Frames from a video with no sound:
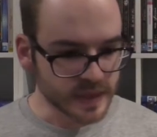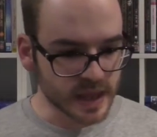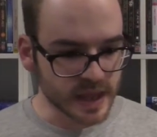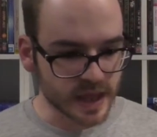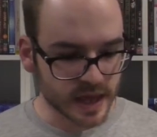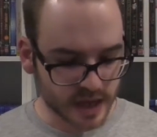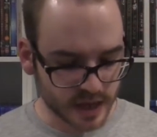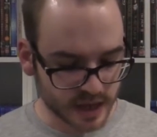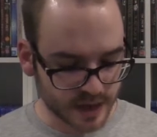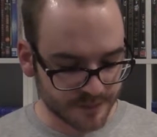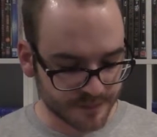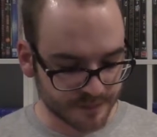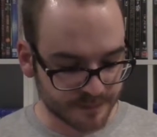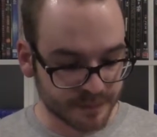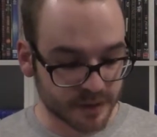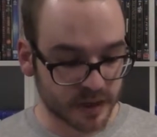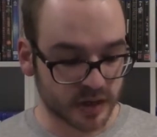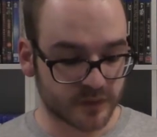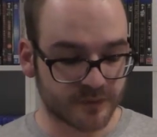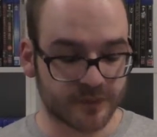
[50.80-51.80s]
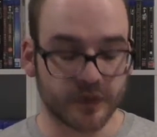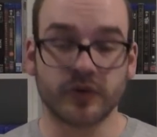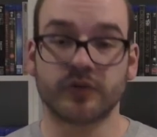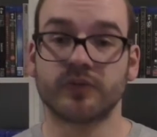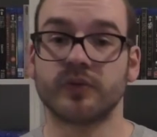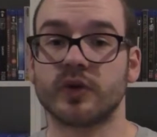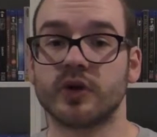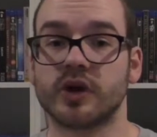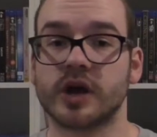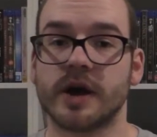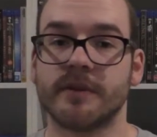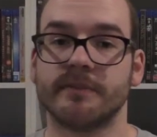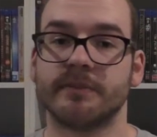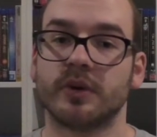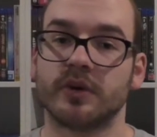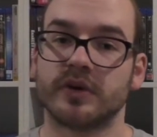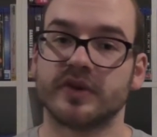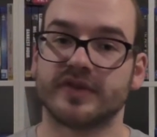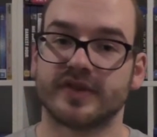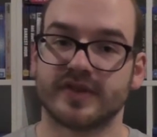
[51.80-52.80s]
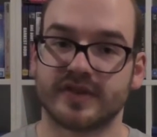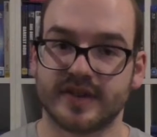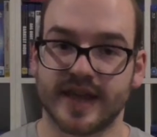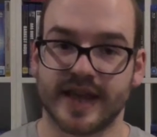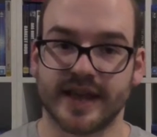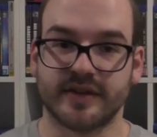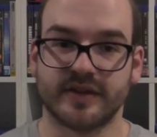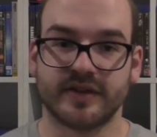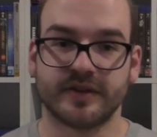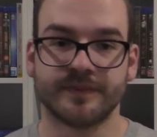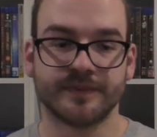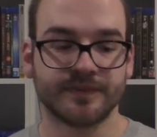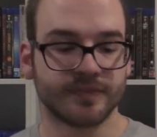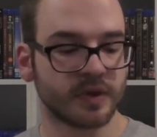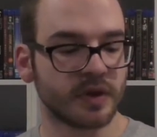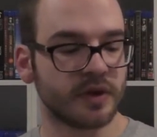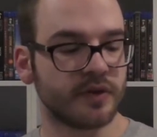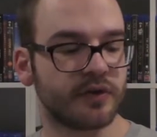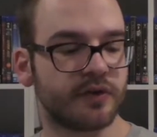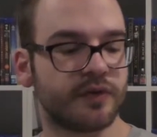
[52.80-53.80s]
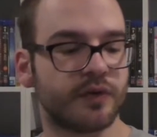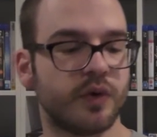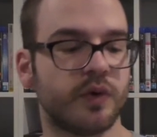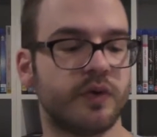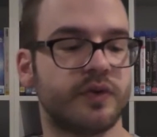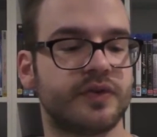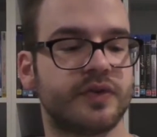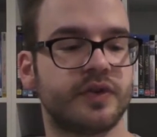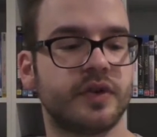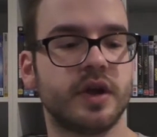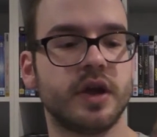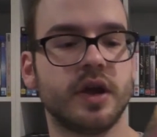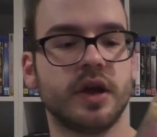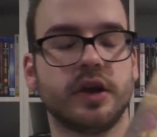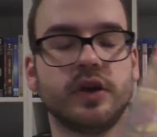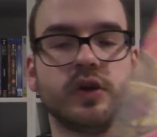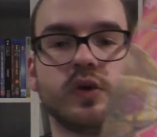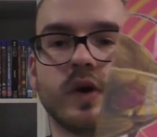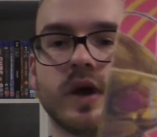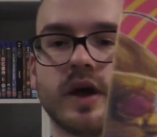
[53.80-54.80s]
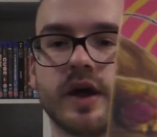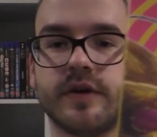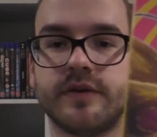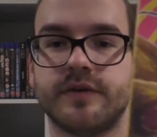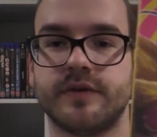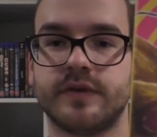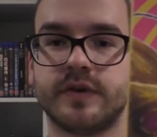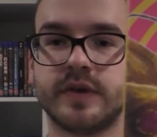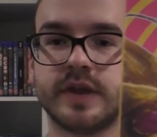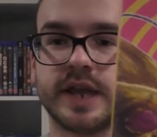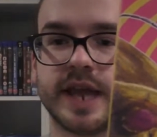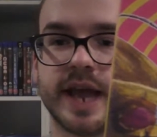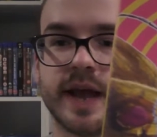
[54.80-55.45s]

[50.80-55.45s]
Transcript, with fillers: But first we're going to unbox the set. So of course you have the